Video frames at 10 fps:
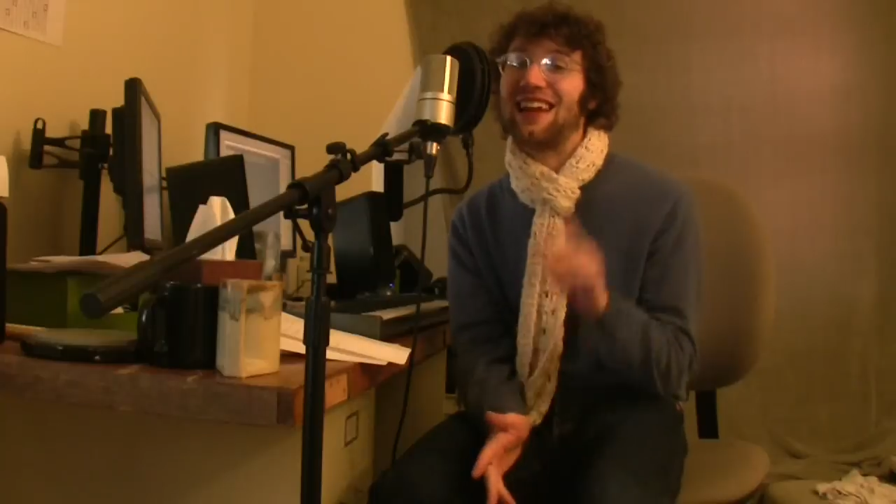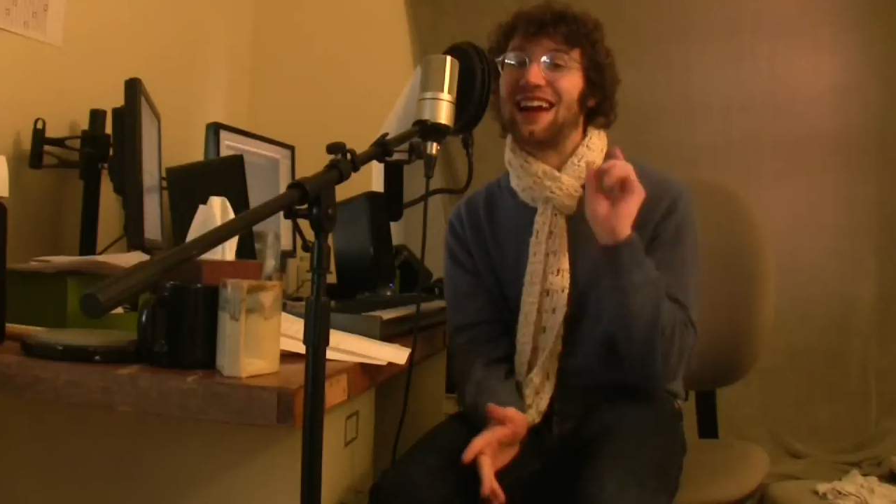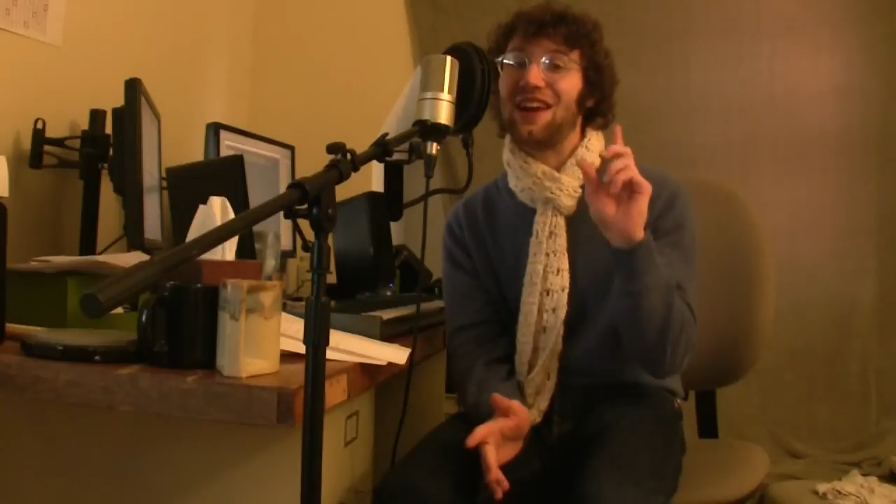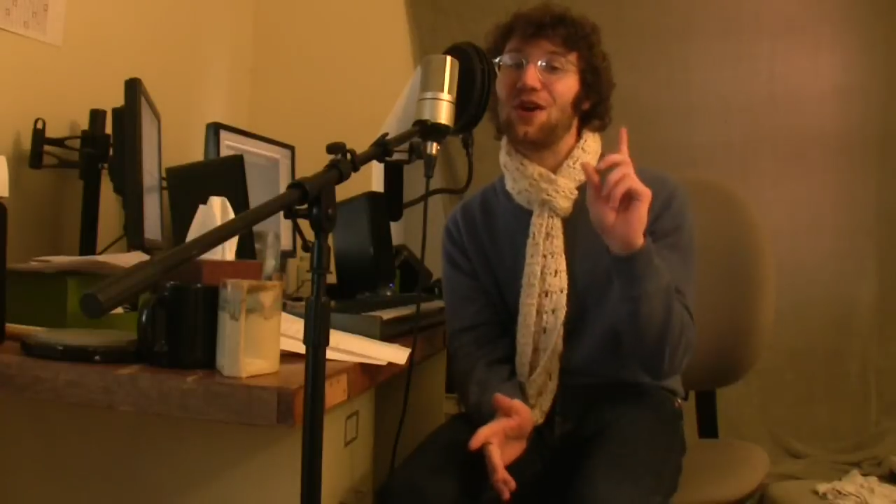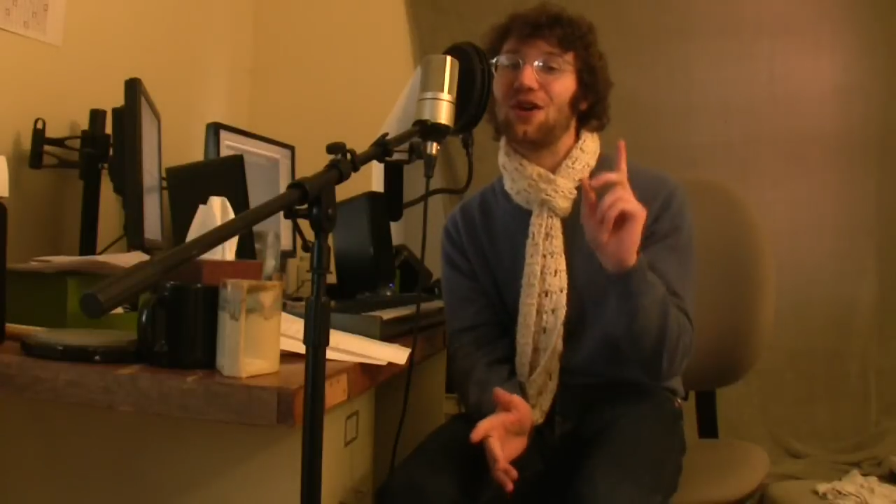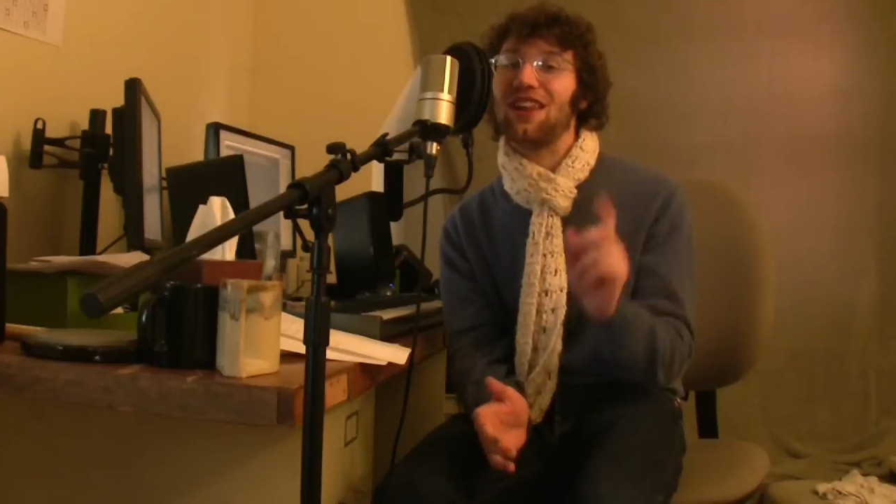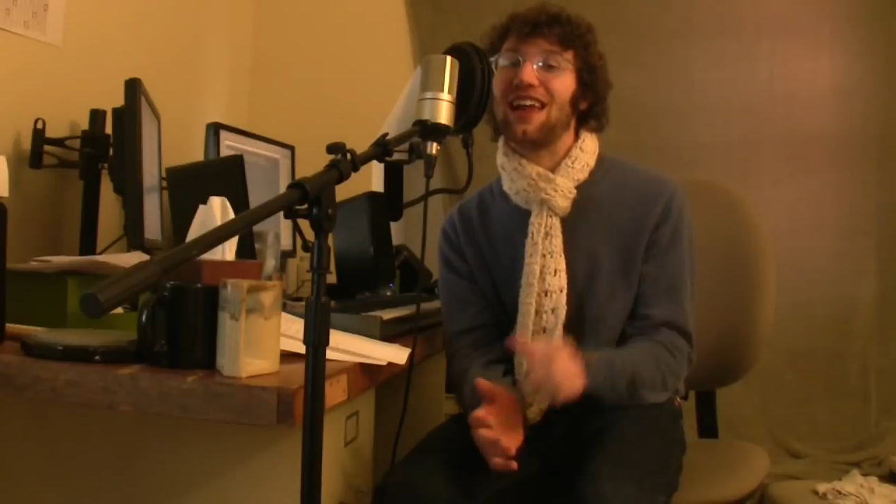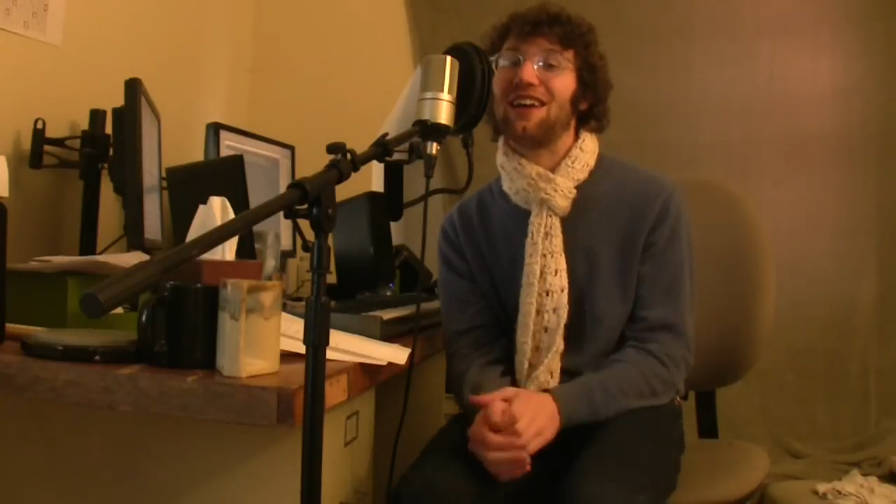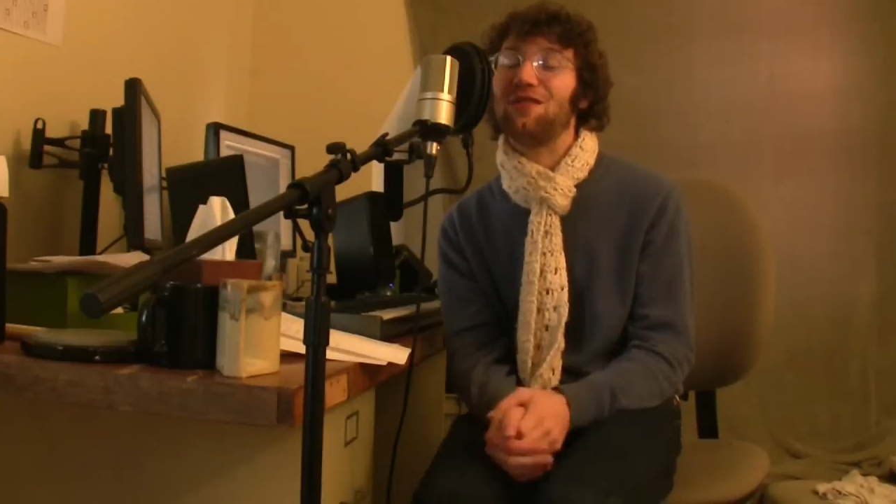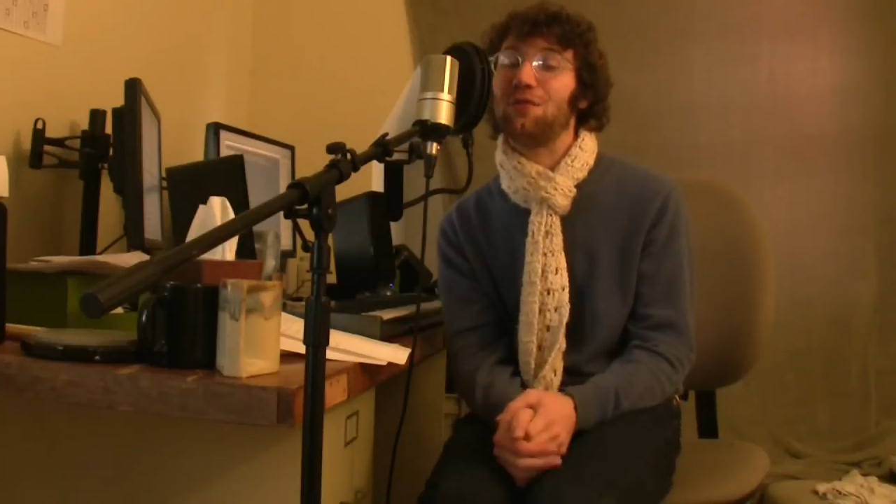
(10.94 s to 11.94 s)
And I know a
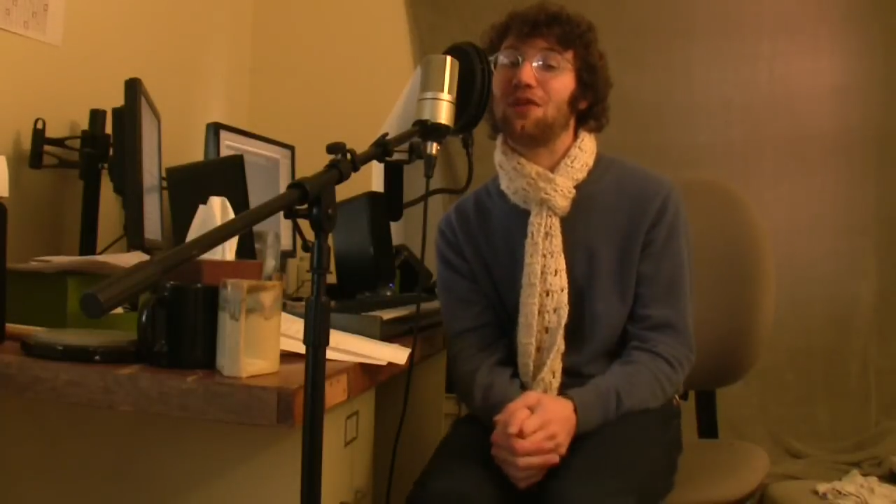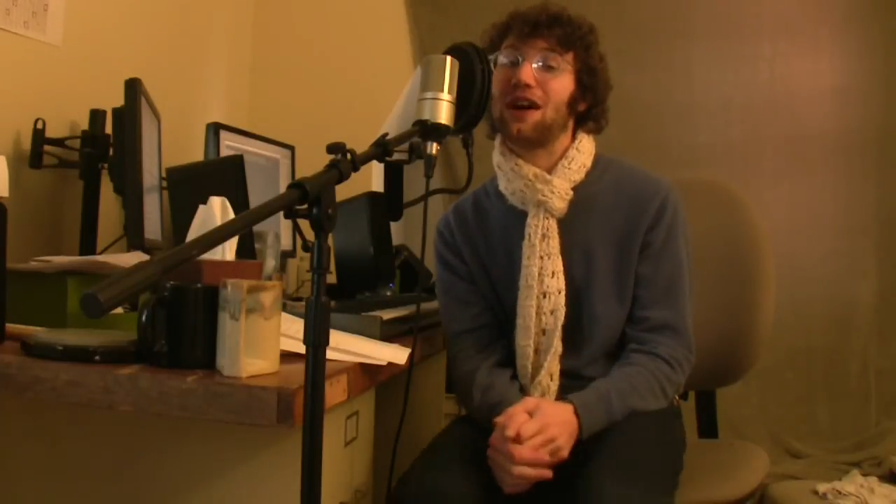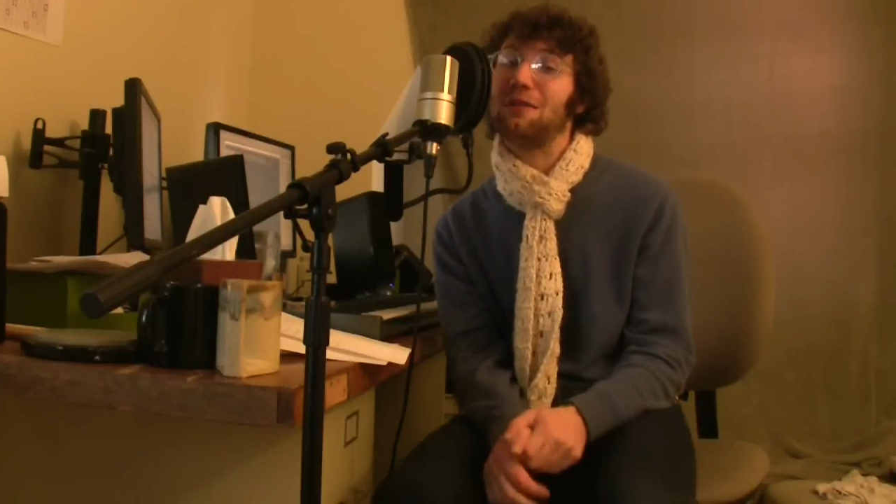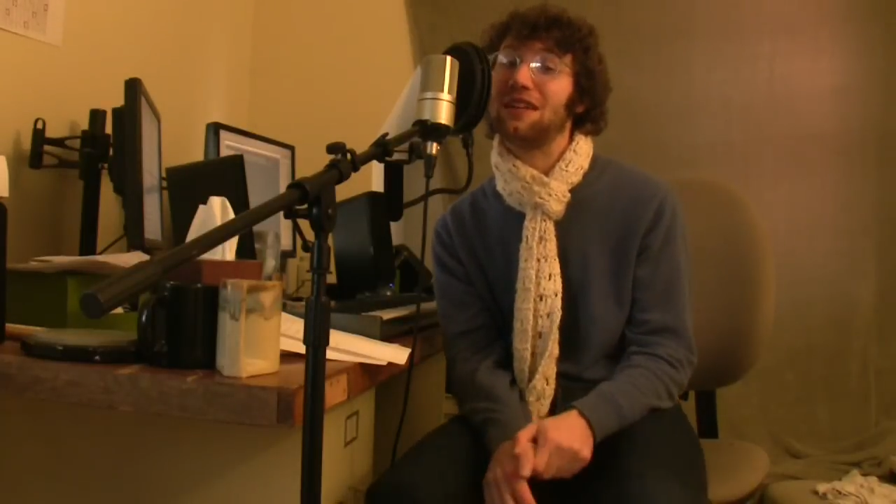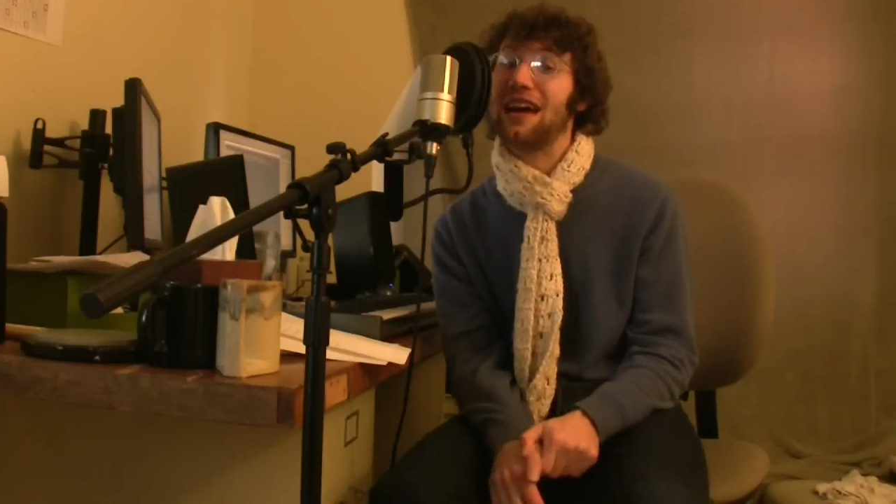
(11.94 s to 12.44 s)
lot of you probably